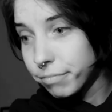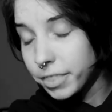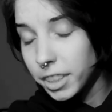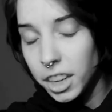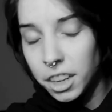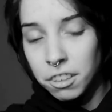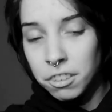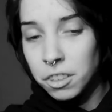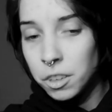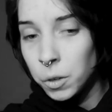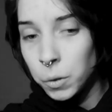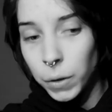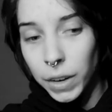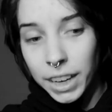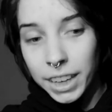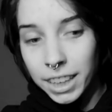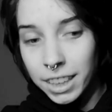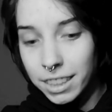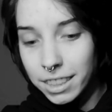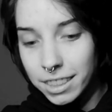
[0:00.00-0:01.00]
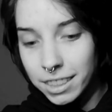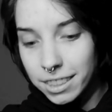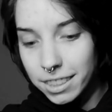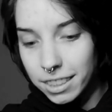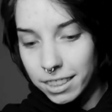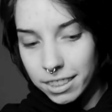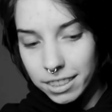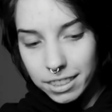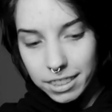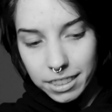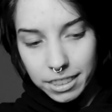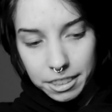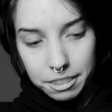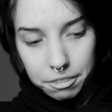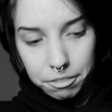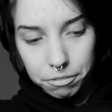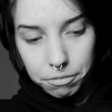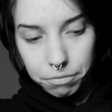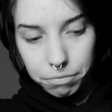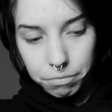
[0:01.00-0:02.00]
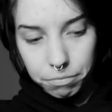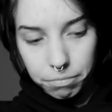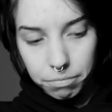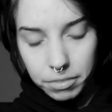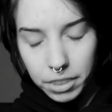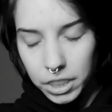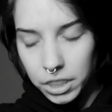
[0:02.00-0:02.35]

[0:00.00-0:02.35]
I don't know why I did this. I